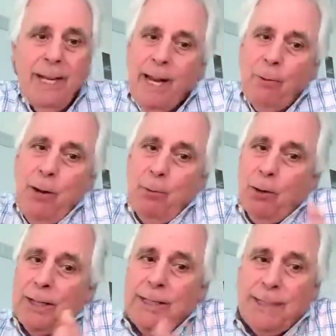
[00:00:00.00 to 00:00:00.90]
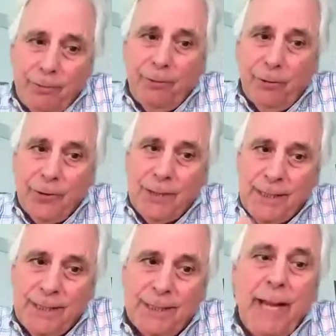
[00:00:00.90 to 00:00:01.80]
and we were a civil
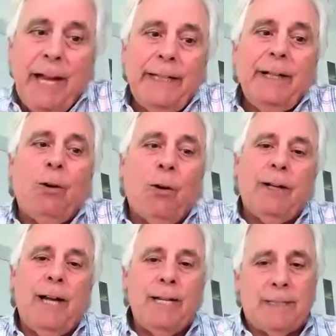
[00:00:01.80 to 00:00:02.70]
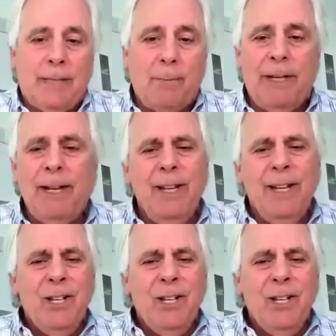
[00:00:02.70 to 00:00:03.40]
society organized summit.